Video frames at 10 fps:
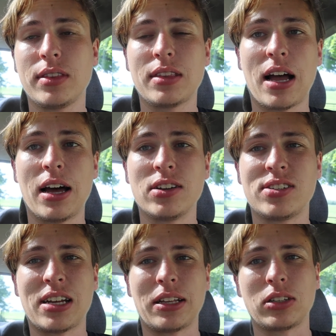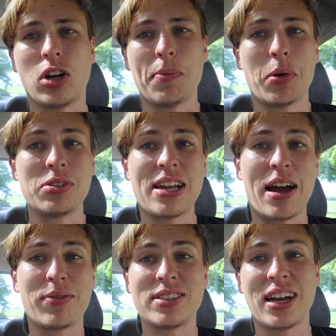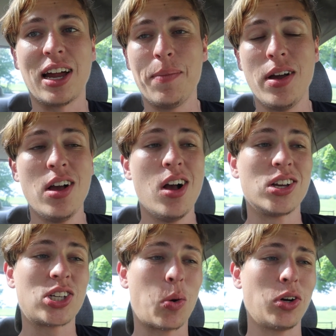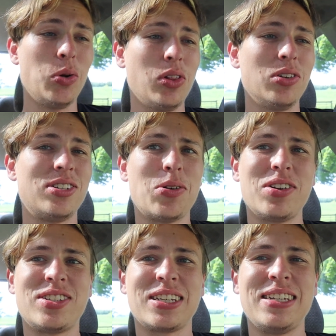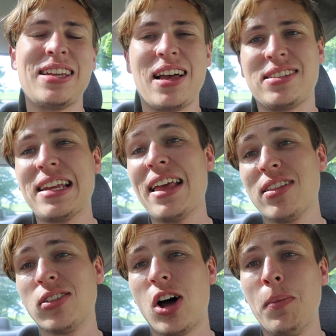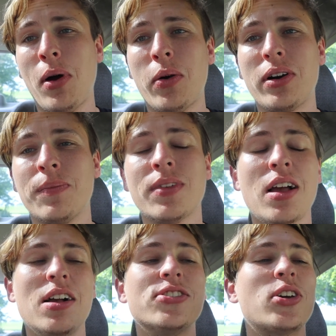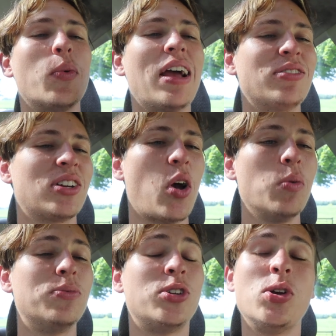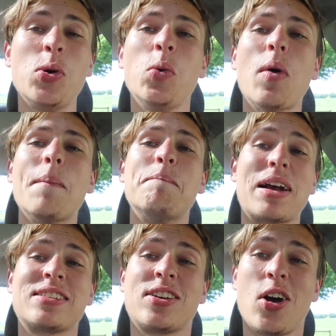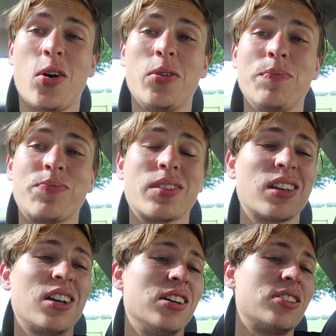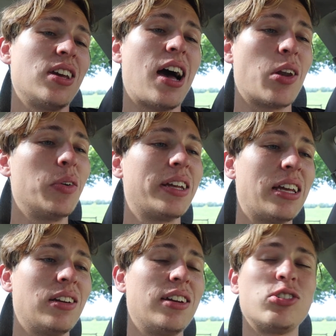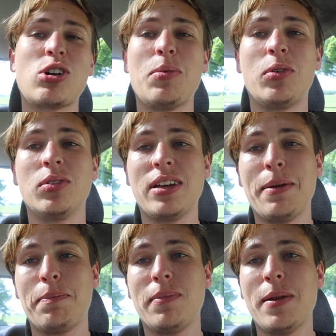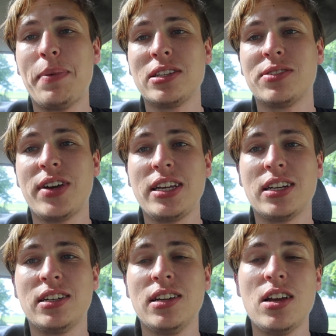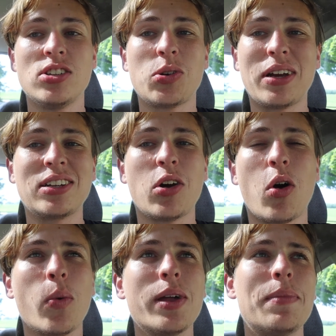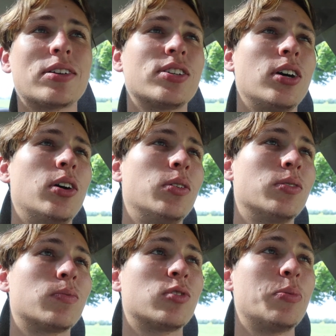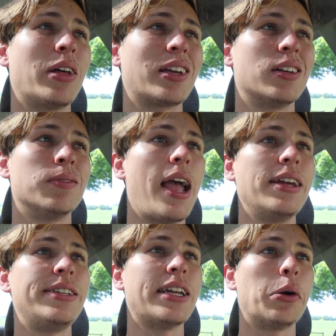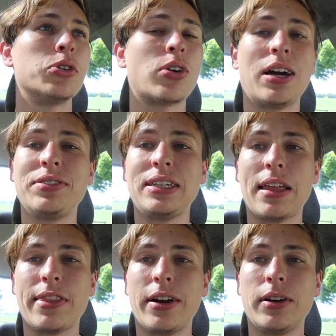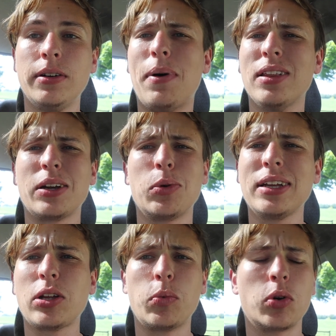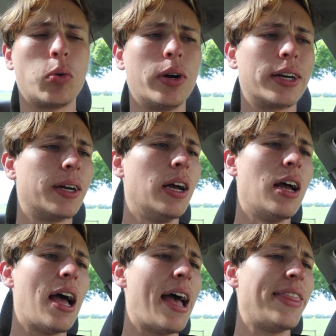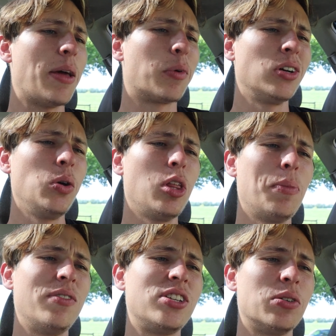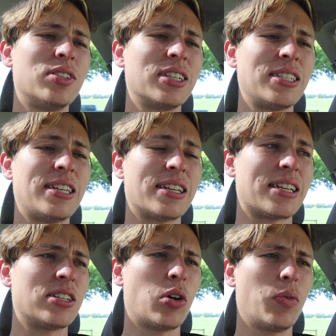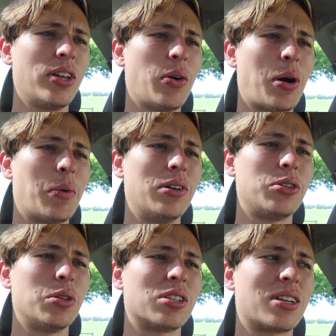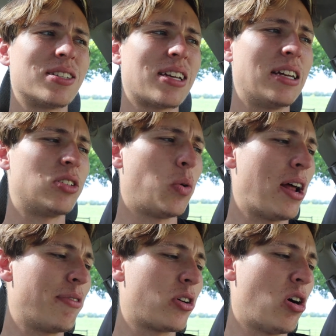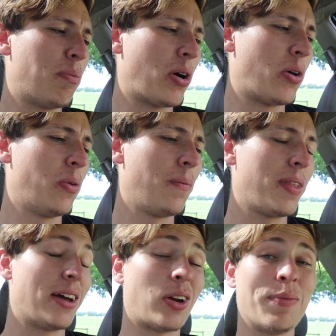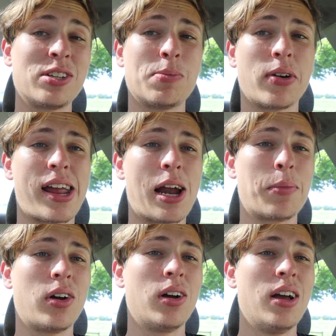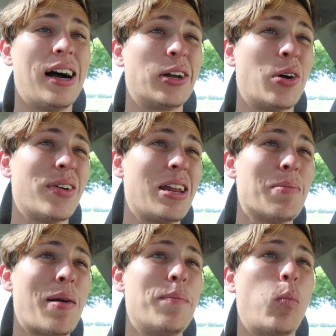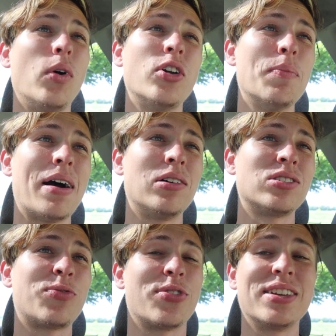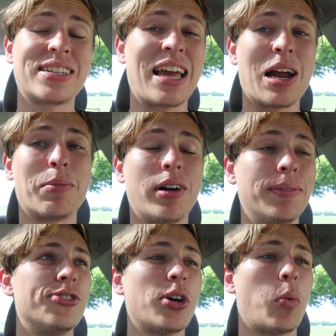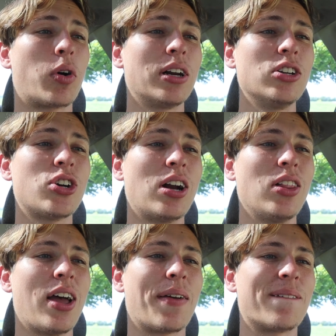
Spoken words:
Hondas sound like lawnmowers half the time. So we're gonna do a little 0 to 60 test in the lawnmower. So we have to go to Mexico because I don't want to get in trouble in Pennsylvania. So we had to go all the way to Mexico. It's about like an 18-hour drive to get there, but like we'll get there real quick. And then we're gonna do a little bit of a 0 to 60 test. And I don't really know how I wanna do this because I don't have a GoPro, I don't have my small camera, I don't have any of my window mounts for this camera. So we're gonna try to like